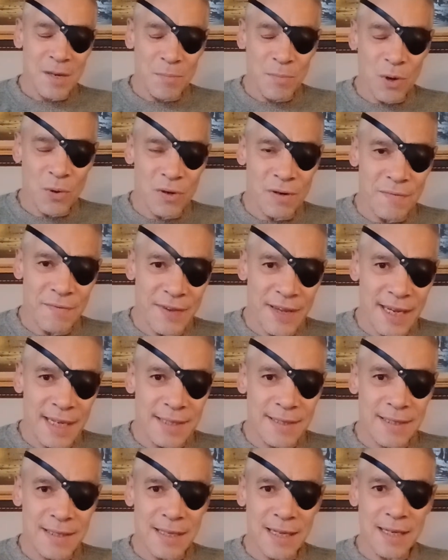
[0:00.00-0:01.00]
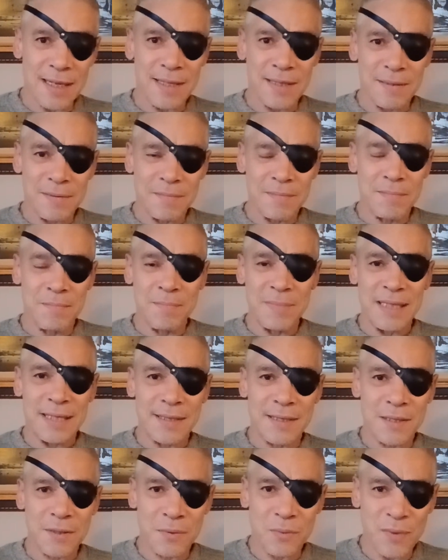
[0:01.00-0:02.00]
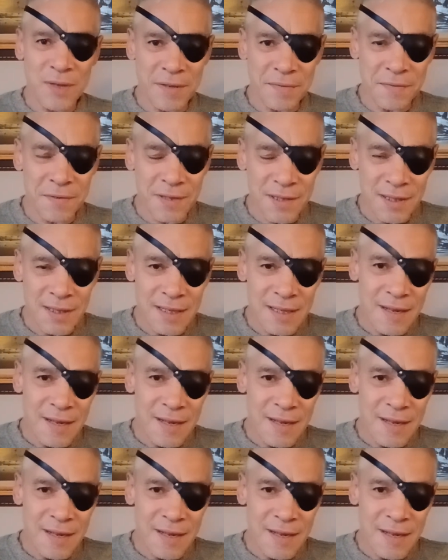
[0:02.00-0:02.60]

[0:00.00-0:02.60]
motivates uh, Swift.